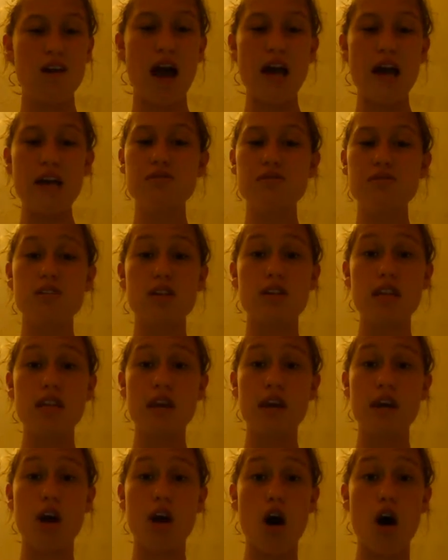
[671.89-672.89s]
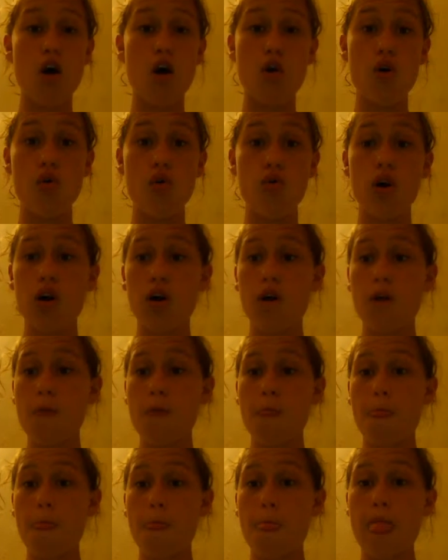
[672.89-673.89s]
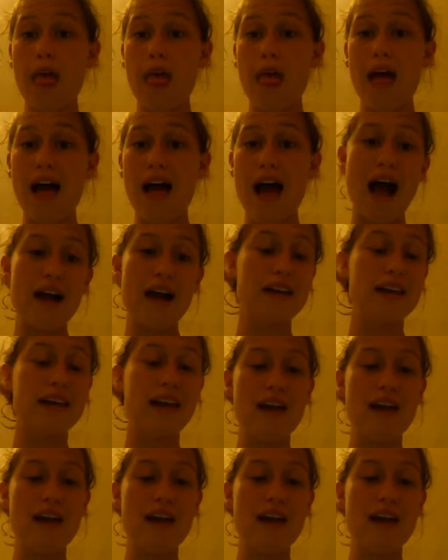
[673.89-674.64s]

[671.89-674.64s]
I used to think, oh, I could